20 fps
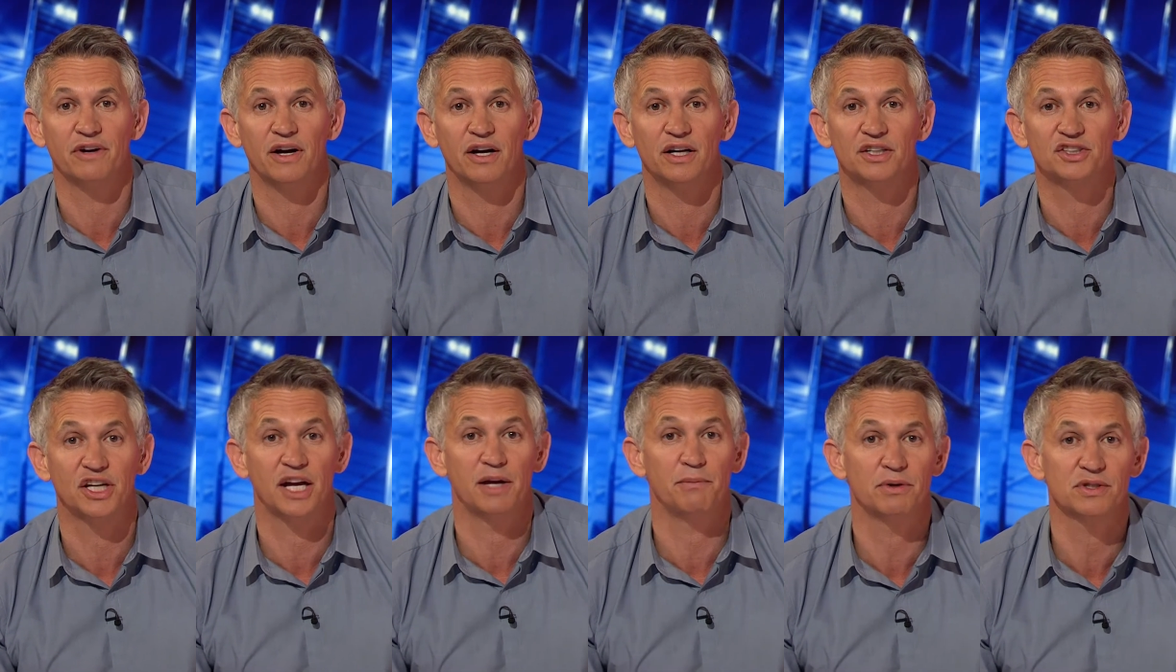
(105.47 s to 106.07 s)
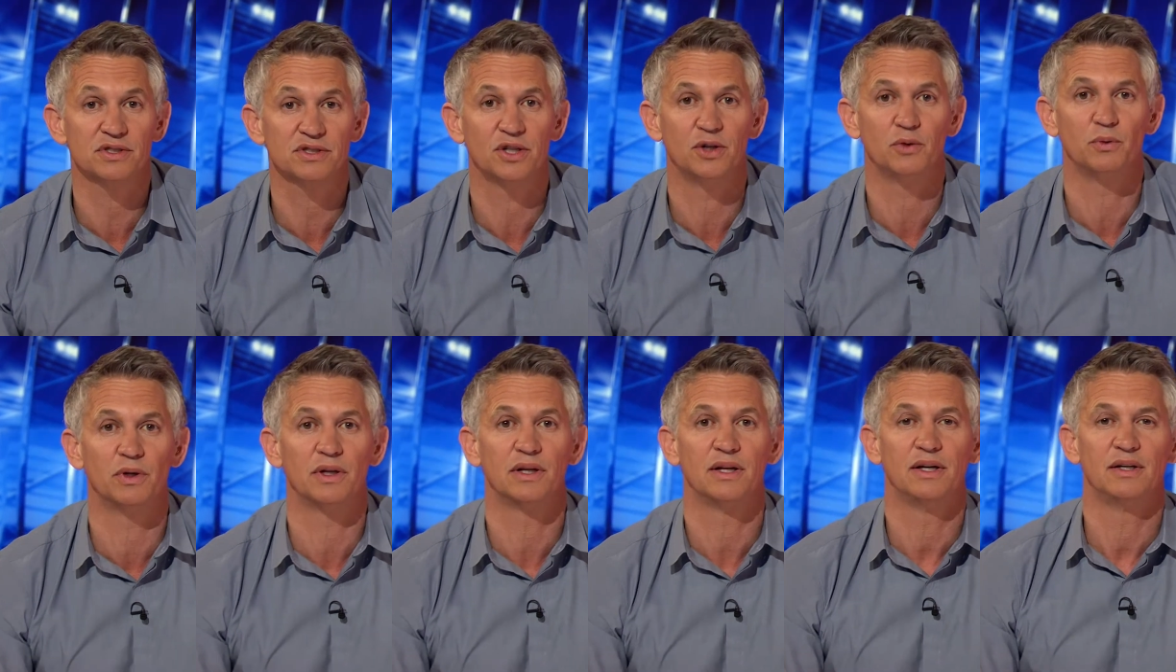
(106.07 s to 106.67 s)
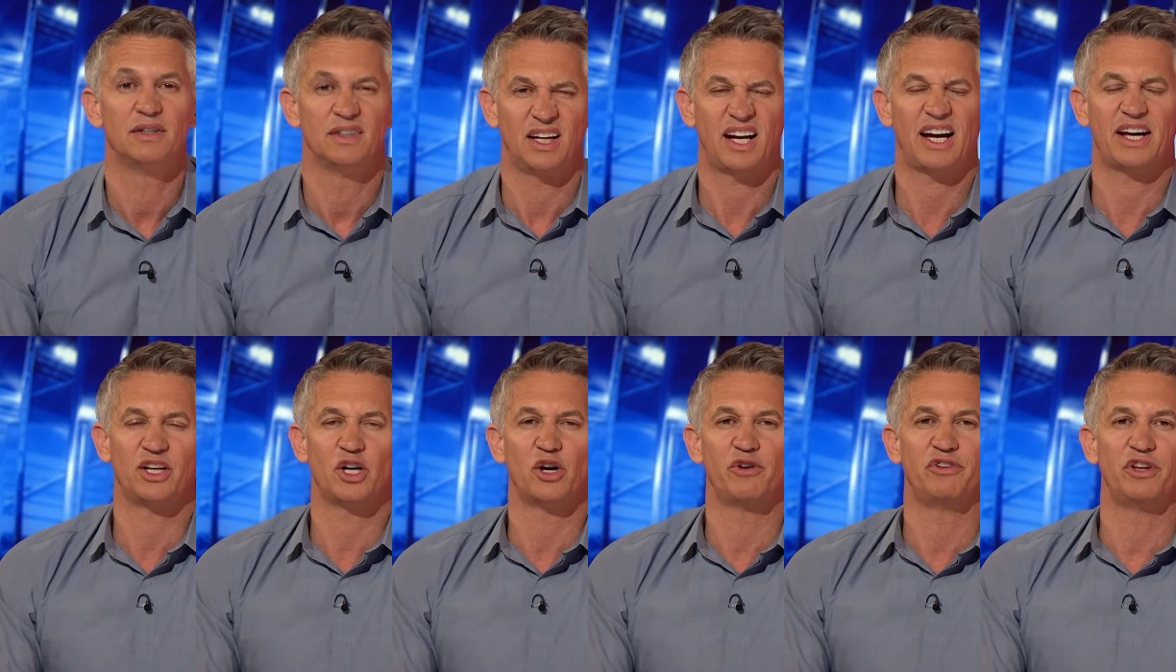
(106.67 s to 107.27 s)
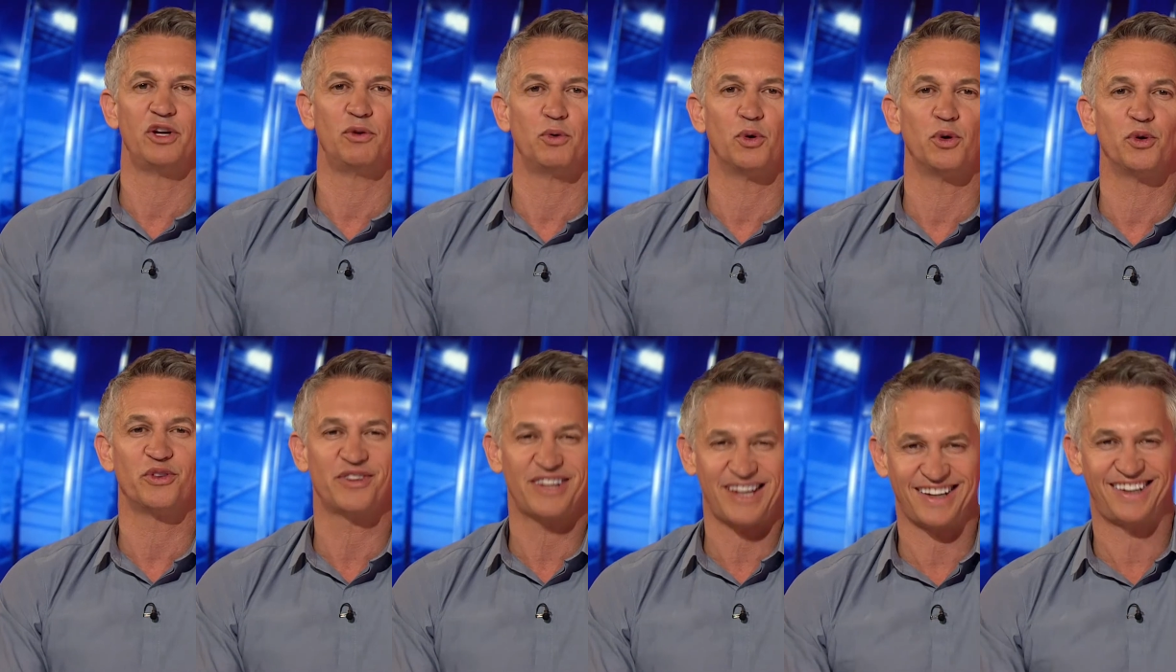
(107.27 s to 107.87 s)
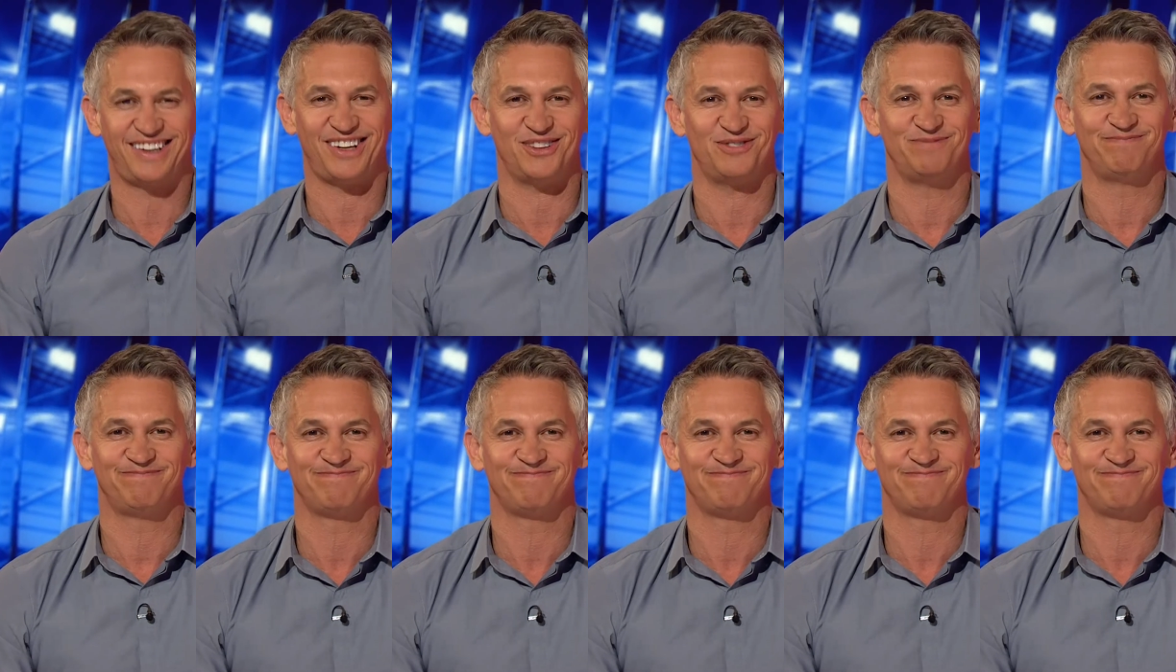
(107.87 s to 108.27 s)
uh, Chambers, who will hand over the award. Thank you.